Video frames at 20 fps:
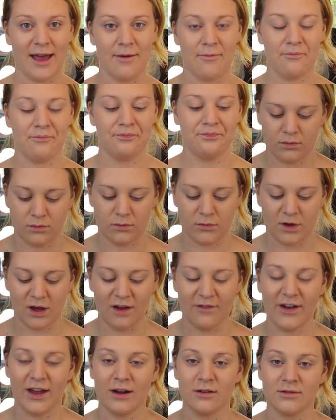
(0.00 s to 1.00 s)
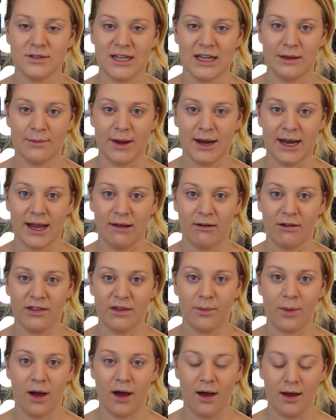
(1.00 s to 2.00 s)
it, if I don't dig my nail in
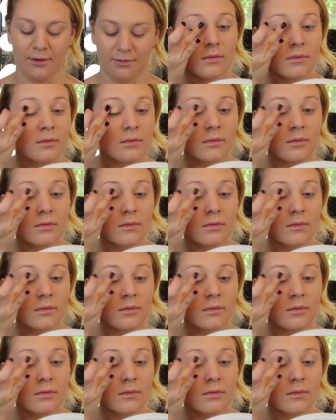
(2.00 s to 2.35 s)
the pot.